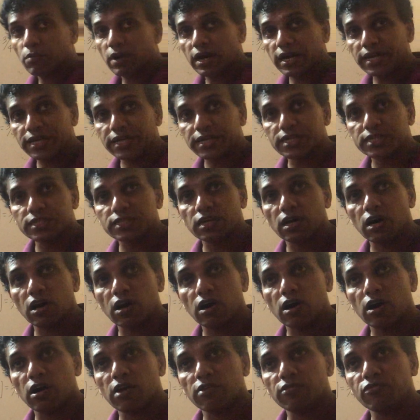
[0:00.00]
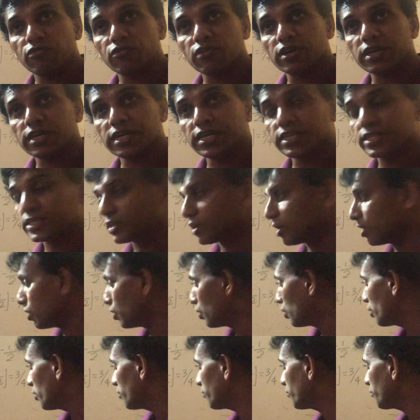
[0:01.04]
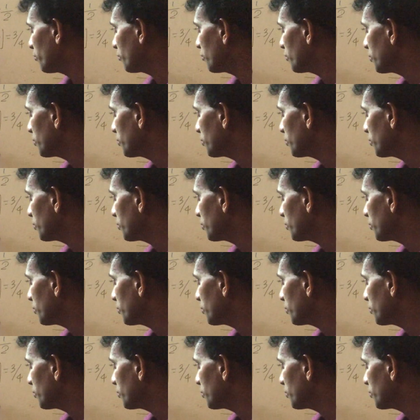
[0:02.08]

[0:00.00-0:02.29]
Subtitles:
minus half is half